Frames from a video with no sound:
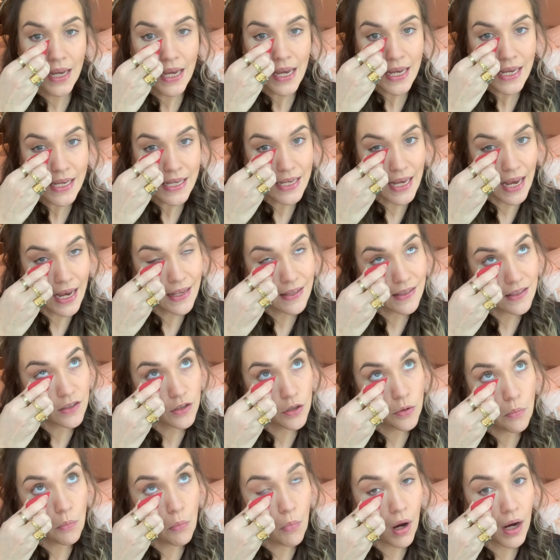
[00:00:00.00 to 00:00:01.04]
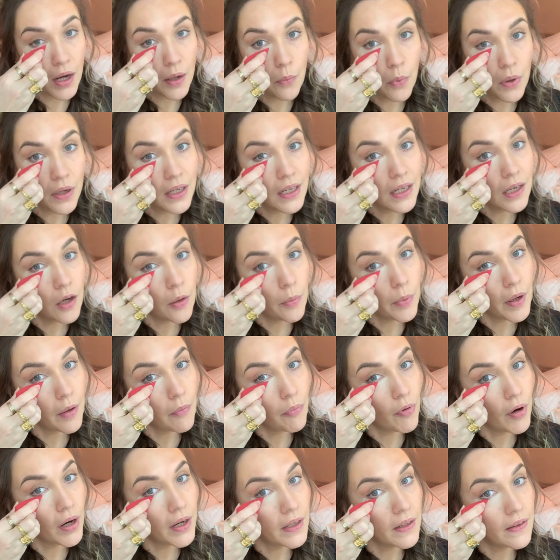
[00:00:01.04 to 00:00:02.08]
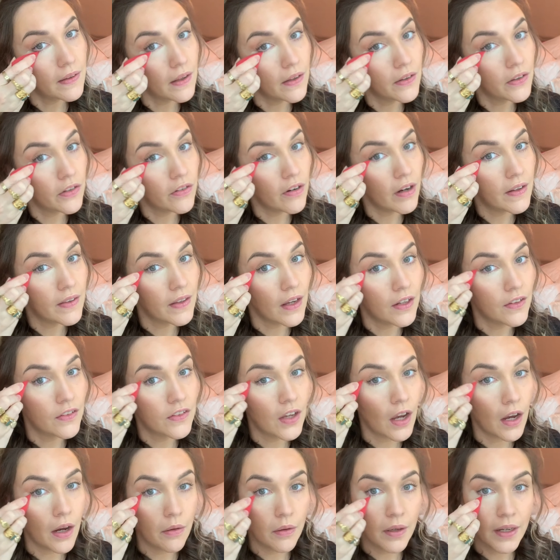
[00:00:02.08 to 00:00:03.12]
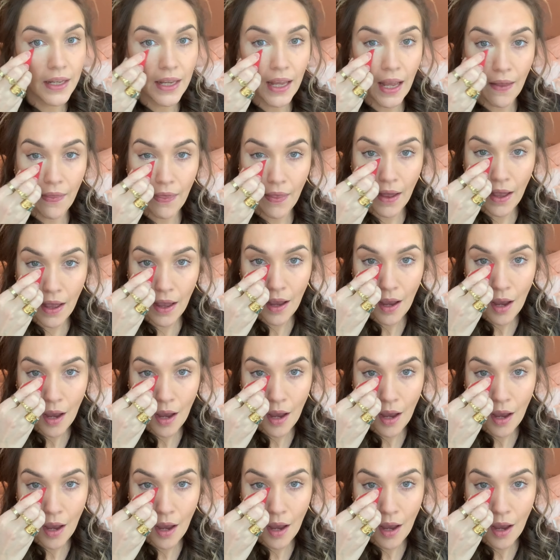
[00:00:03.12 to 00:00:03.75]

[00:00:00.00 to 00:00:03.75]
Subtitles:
Yes, you might want a little bit of brightness under your eyes, I totally get that,